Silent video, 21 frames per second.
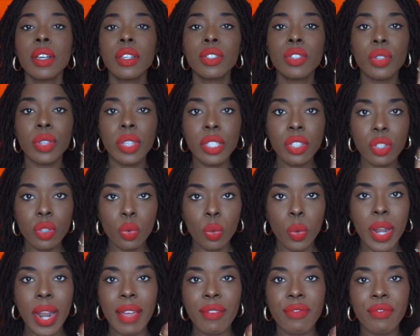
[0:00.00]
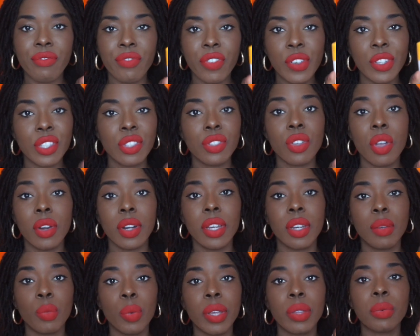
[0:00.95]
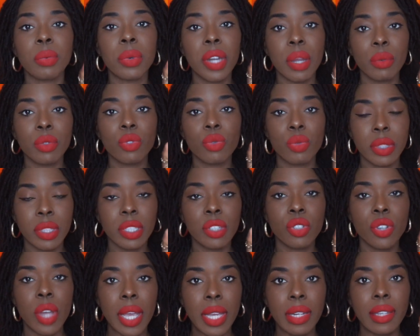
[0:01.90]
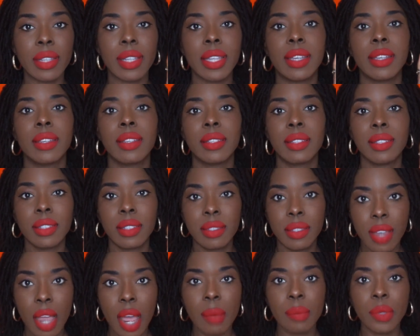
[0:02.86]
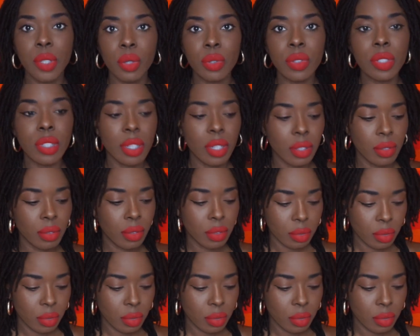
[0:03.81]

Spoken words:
so this is what I first started with when I was really trying to like stop using